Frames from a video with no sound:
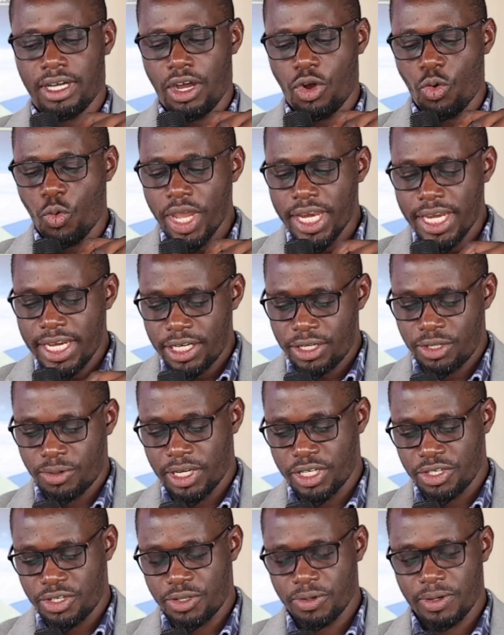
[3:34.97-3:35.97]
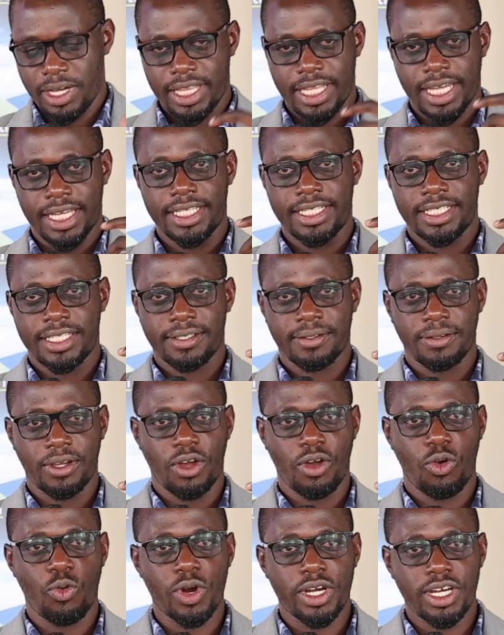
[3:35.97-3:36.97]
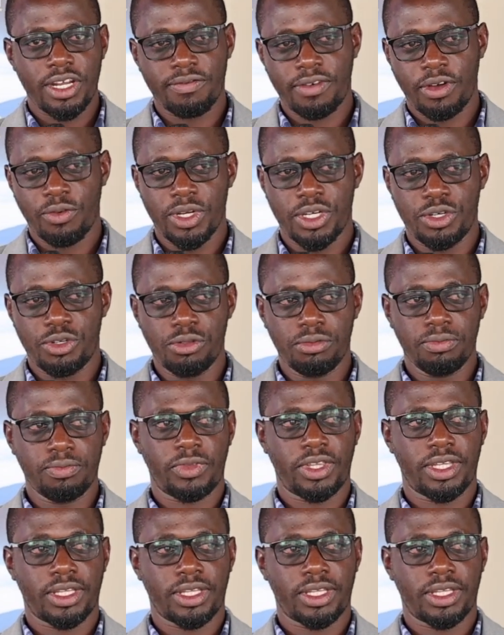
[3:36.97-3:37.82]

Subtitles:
We need to ensure that whatever we do,